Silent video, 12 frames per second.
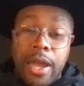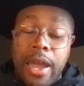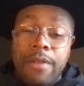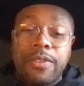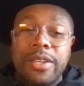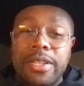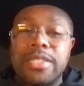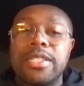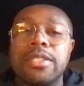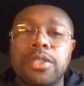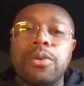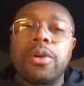I have to
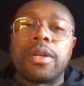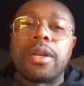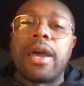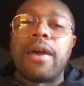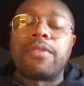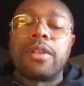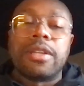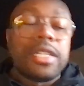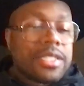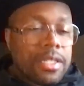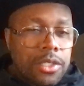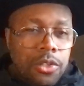listen to it. And I have to
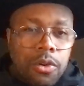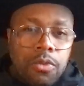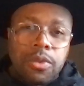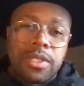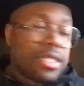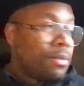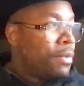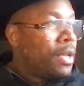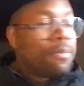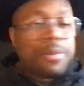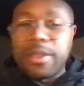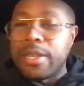listen to it with some
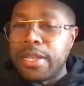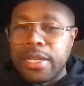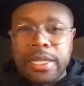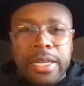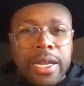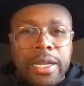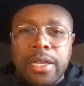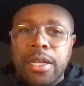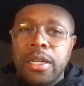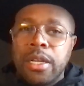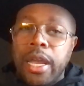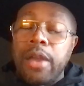empathy
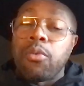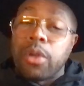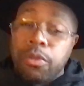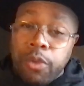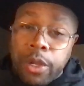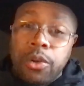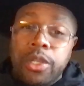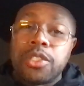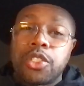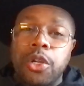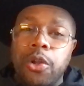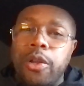and with real
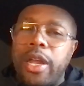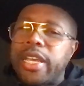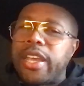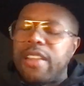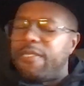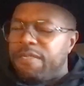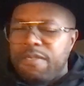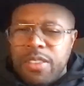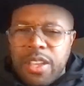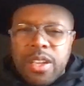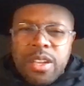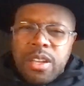concern. I can't
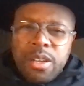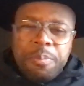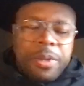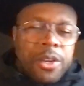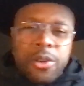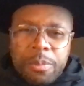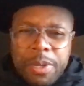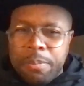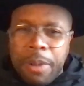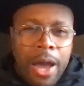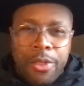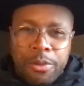appear to be
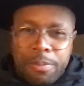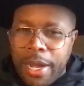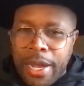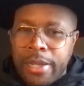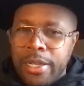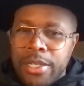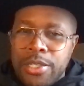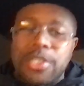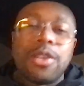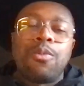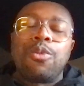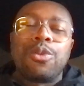bothered by
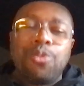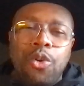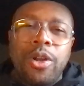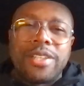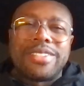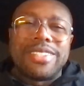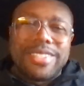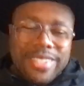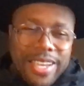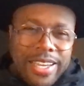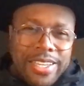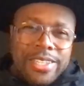someone wanting to
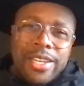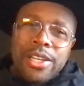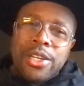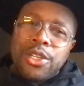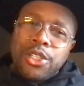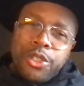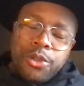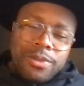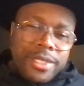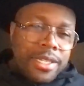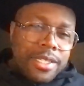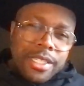say, you
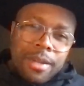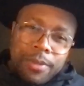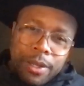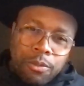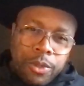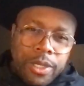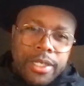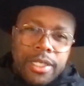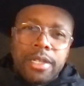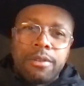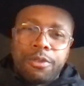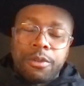did something really
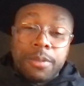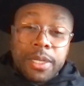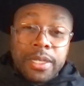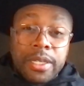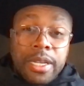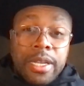good for me.